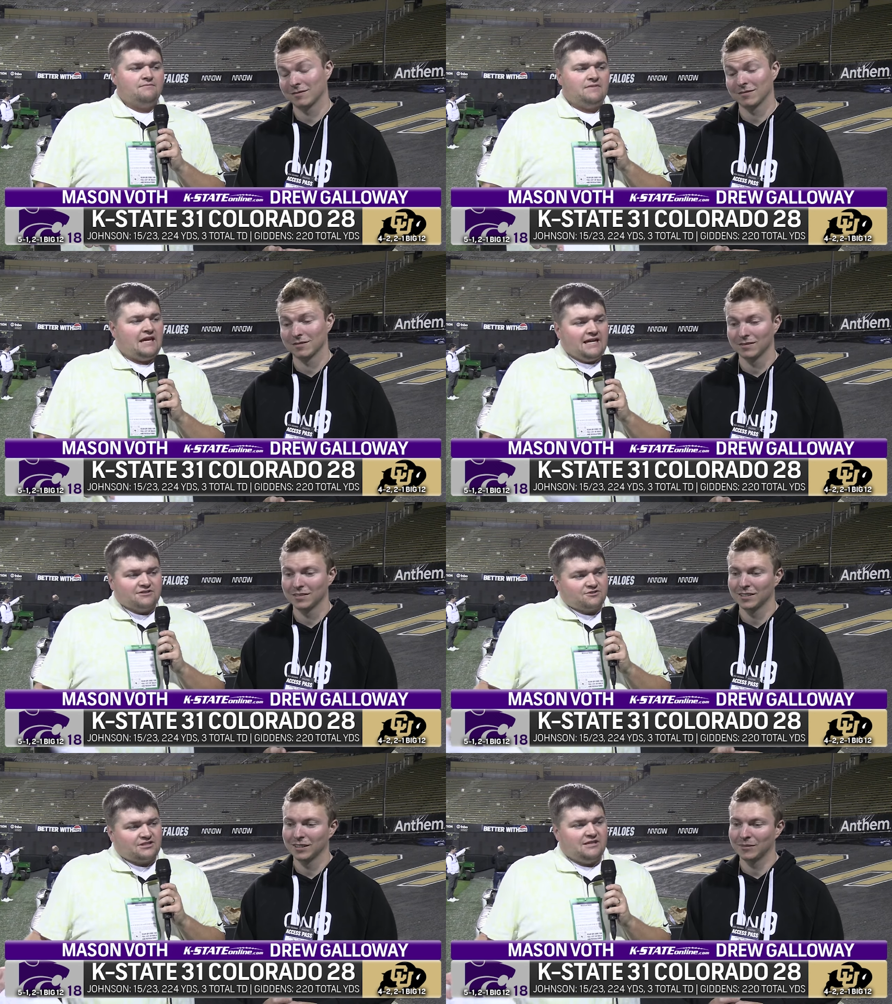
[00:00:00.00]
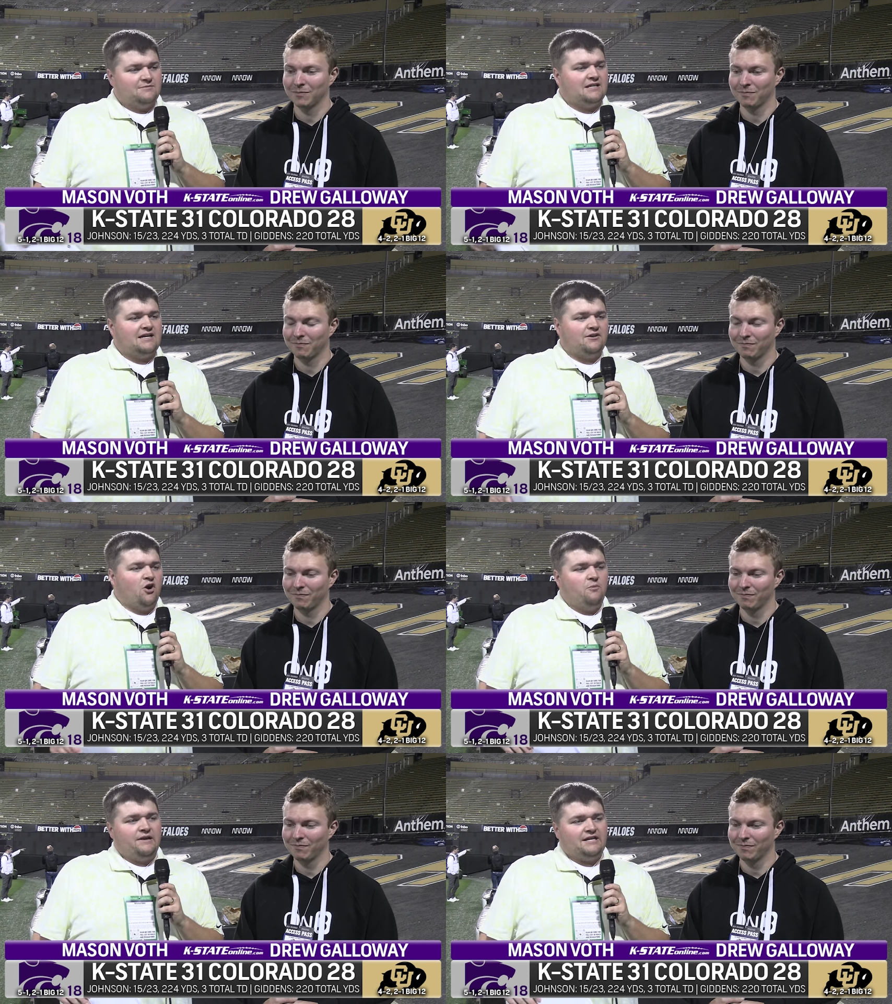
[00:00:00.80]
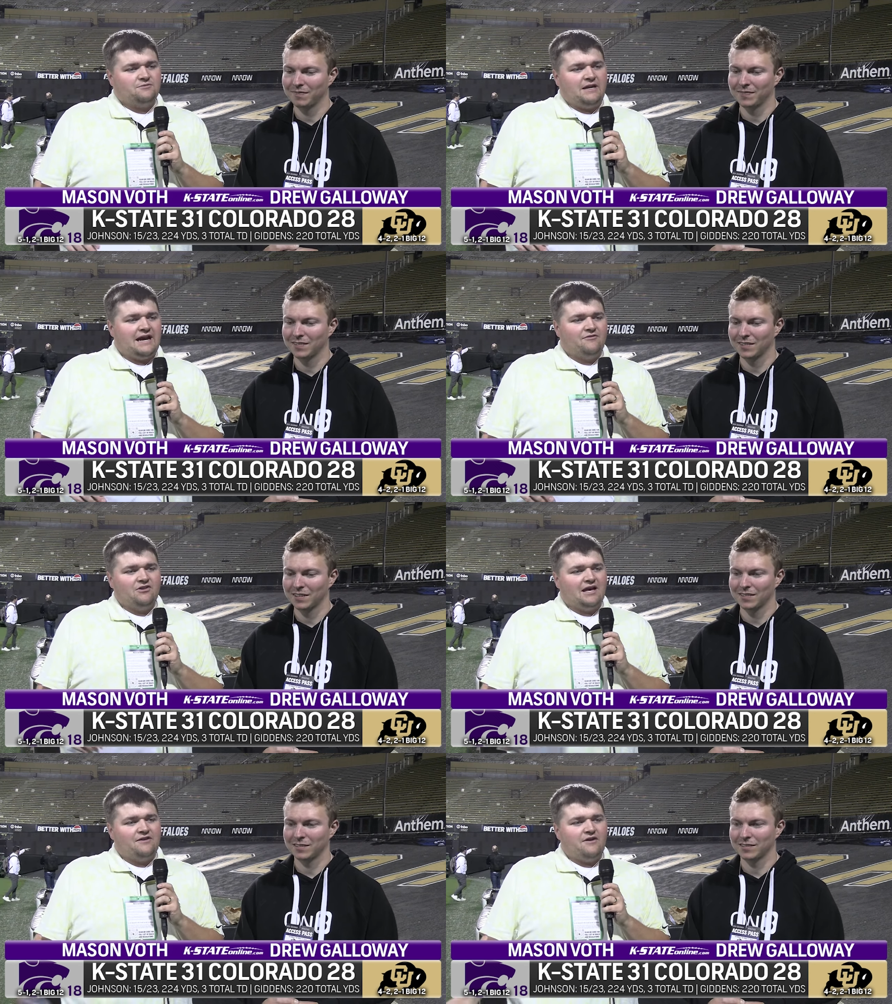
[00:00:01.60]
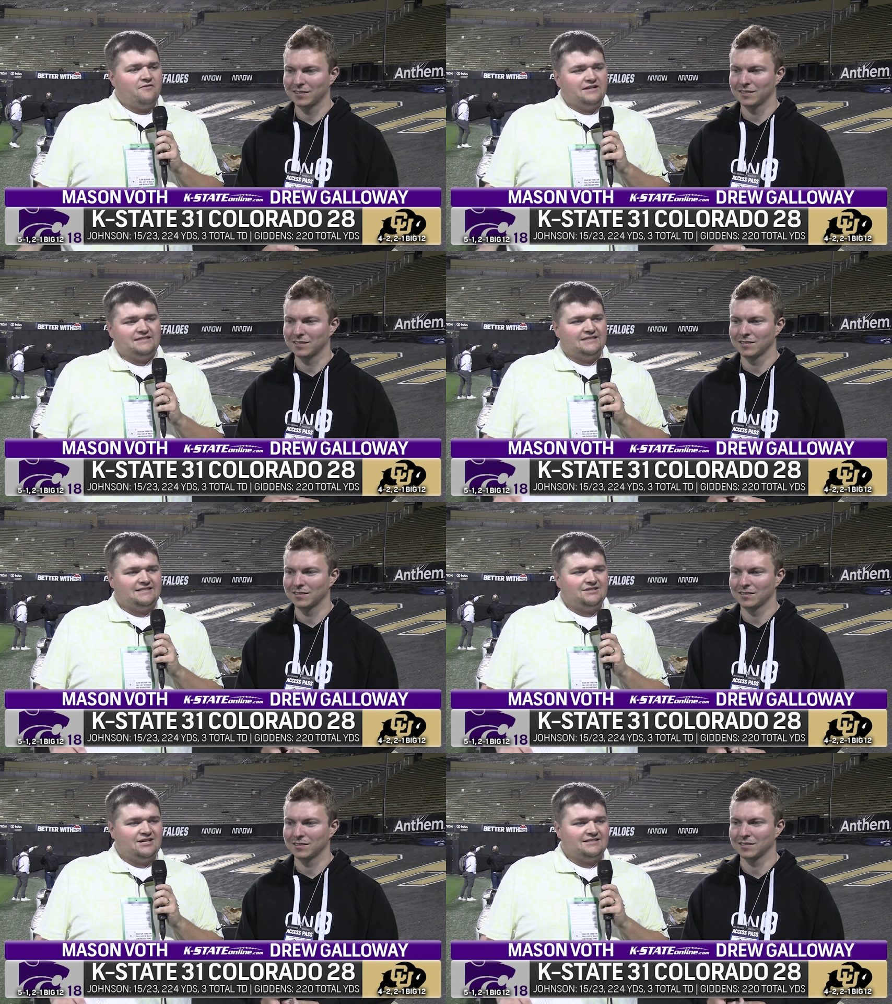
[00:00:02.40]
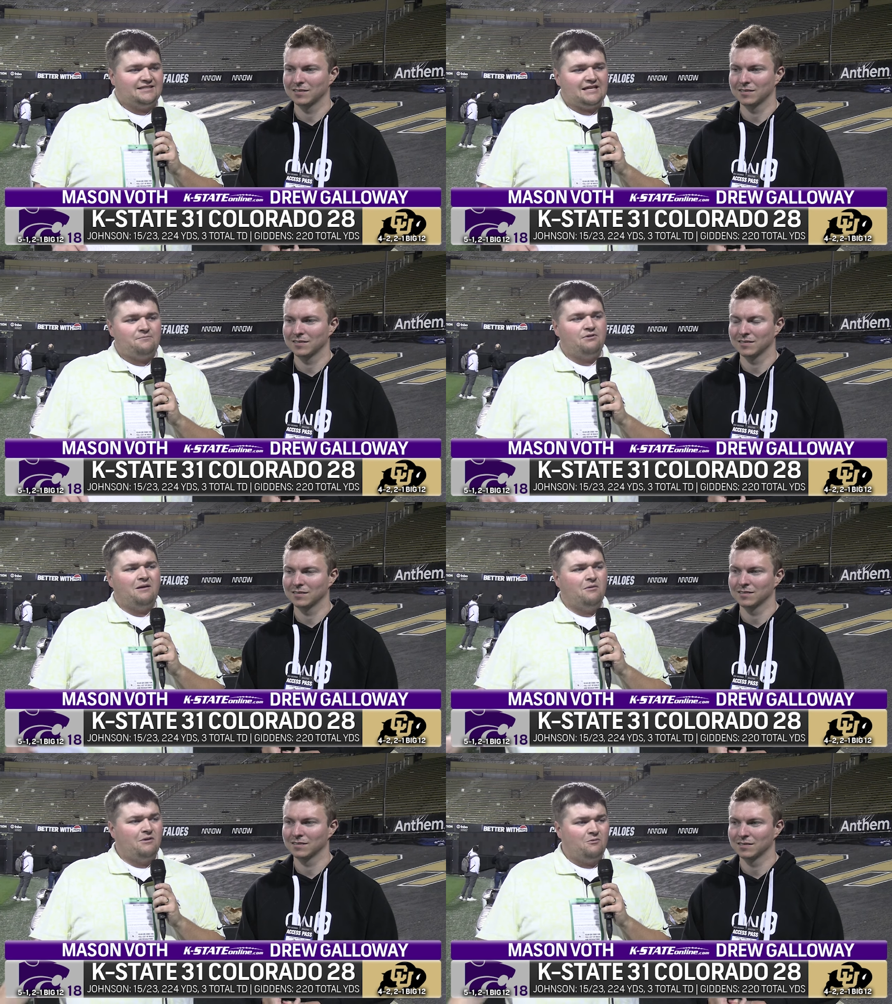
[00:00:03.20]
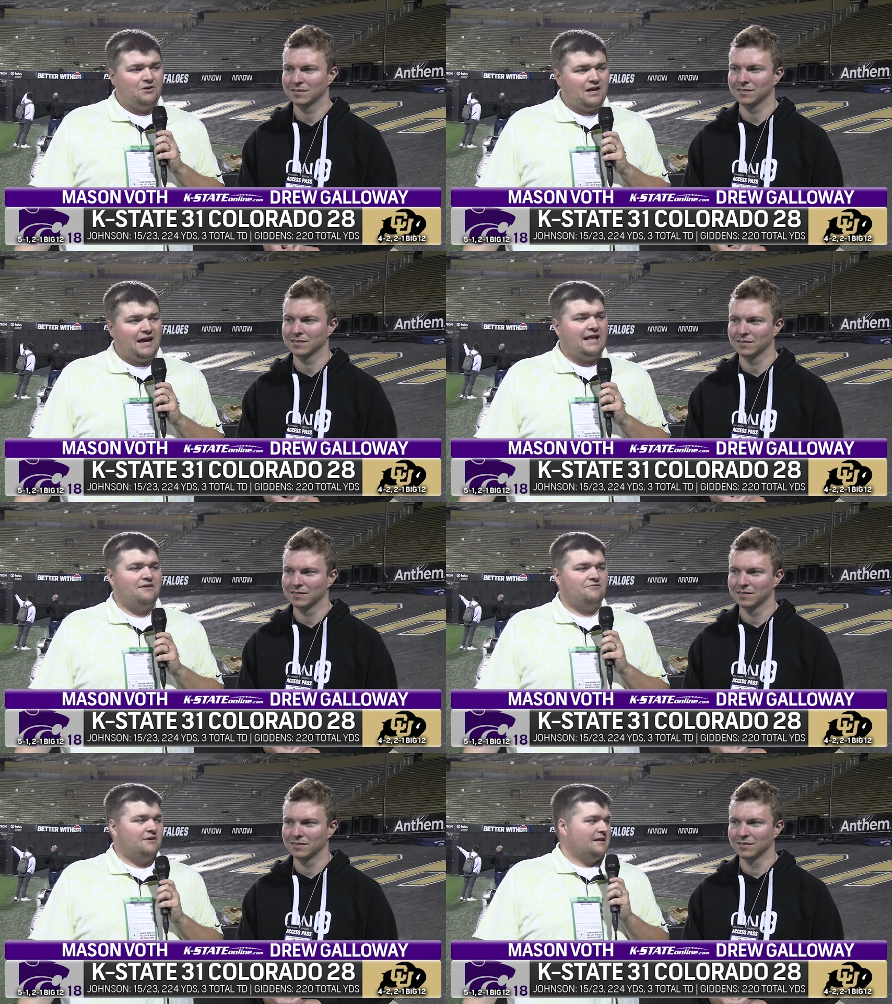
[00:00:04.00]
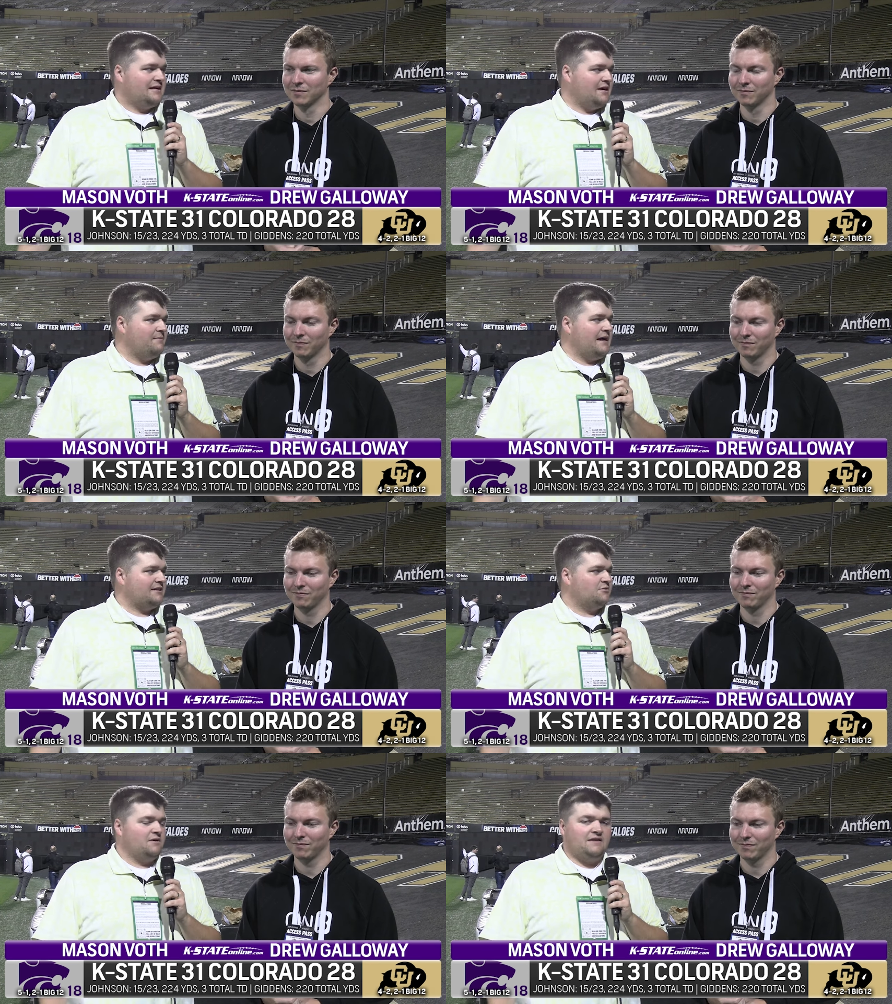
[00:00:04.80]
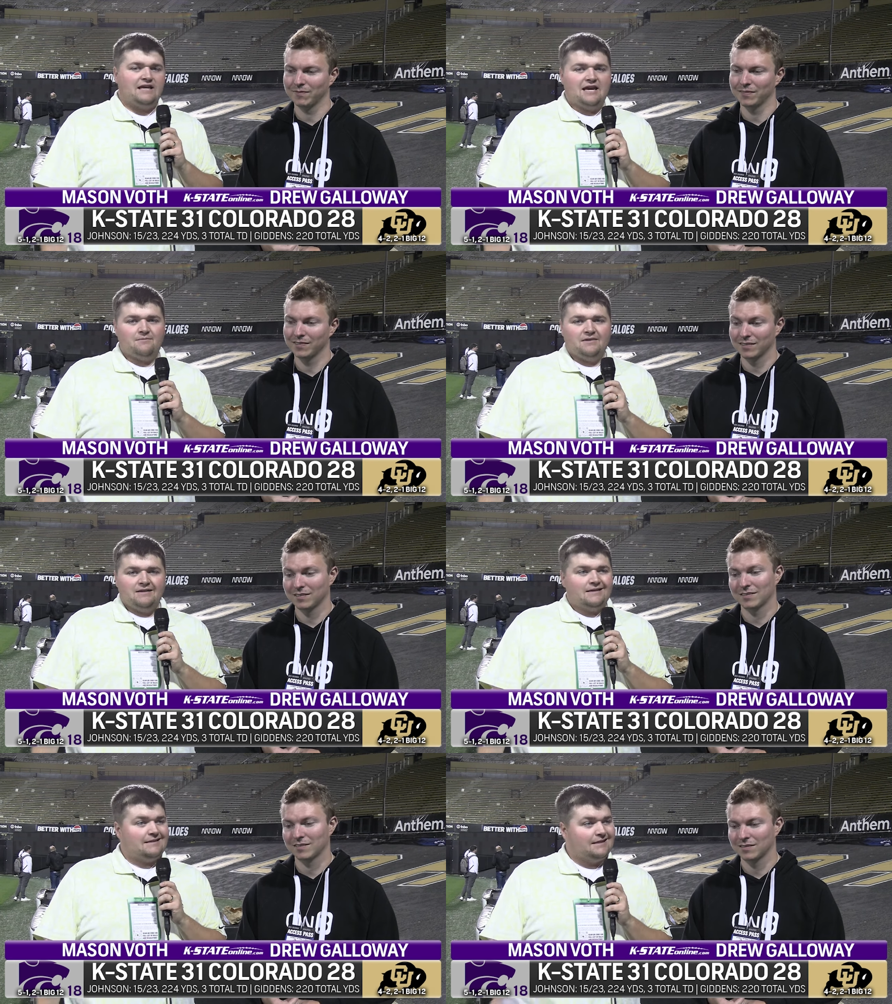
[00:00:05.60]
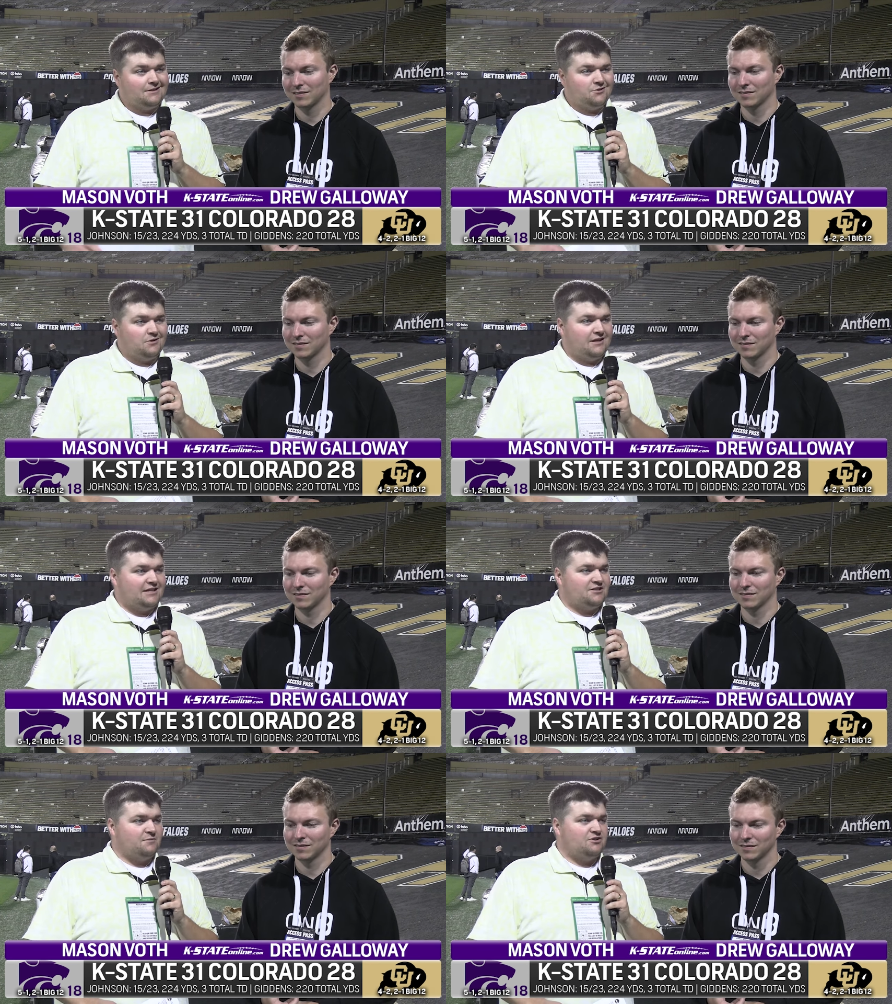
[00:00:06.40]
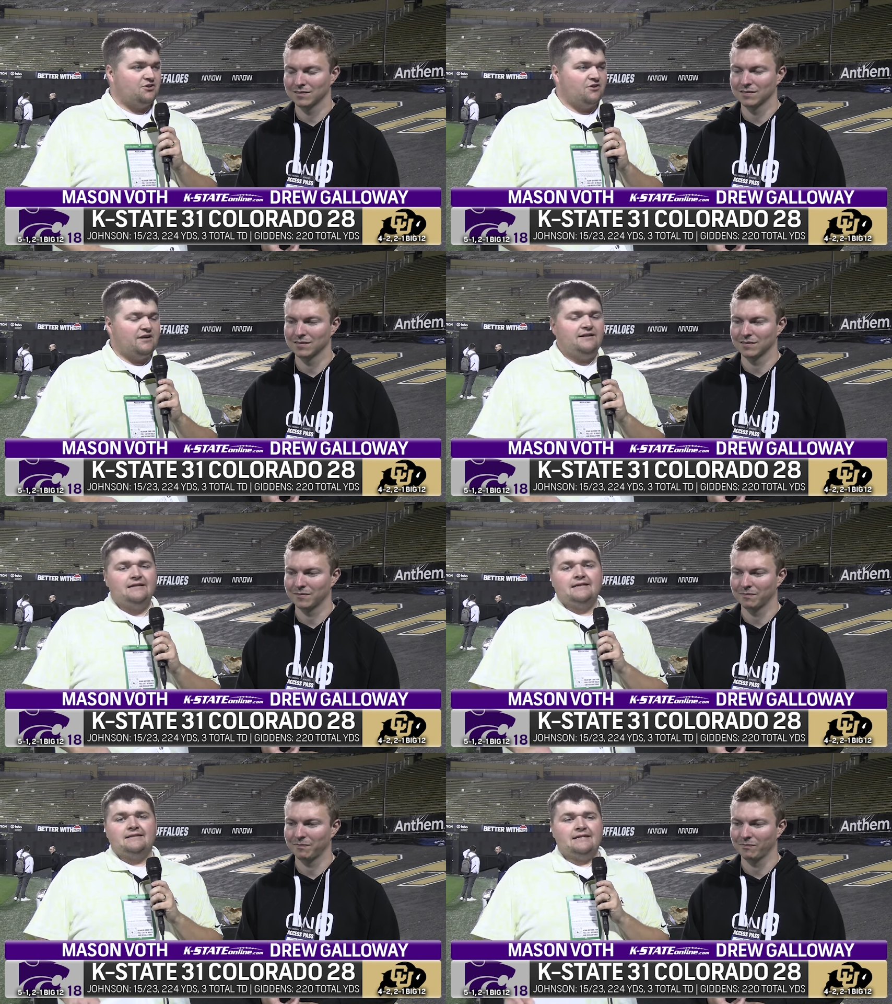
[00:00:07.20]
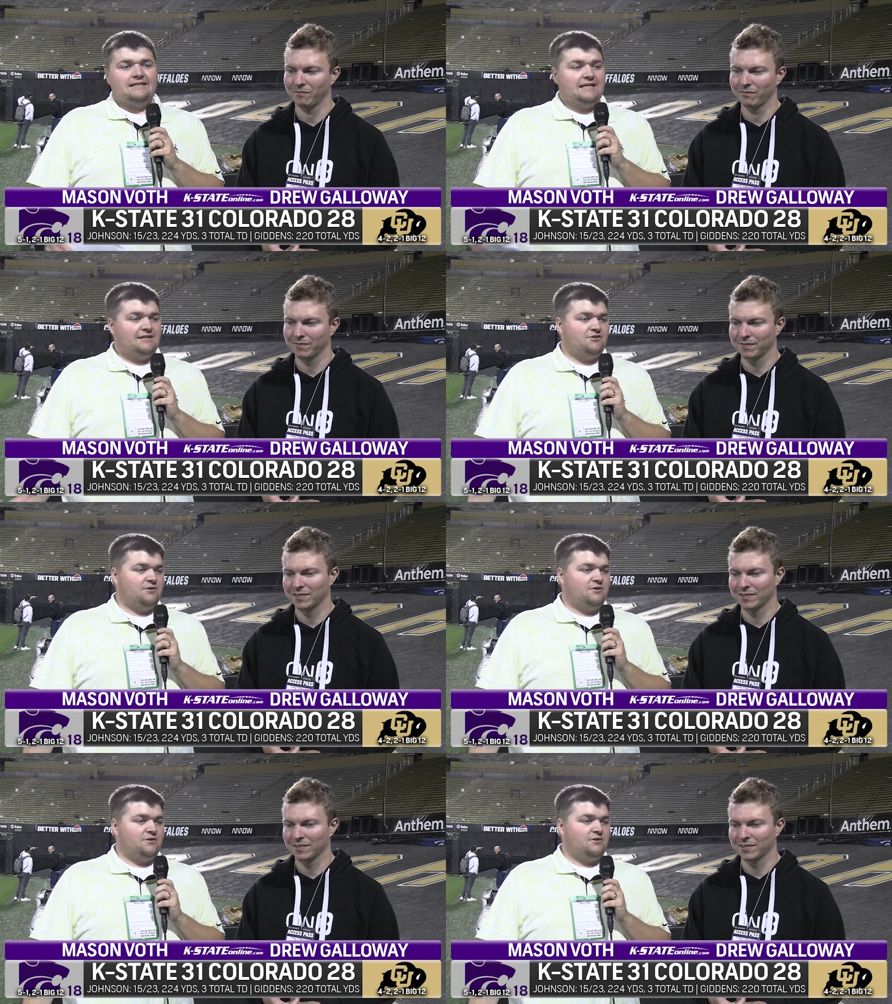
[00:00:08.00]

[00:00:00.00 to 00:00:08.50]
Speaker 1: The answer seems like no, because we have a lot of evidence to suggest that they probably would not have come back to win the game. They didn't do it against Missouri. They didn't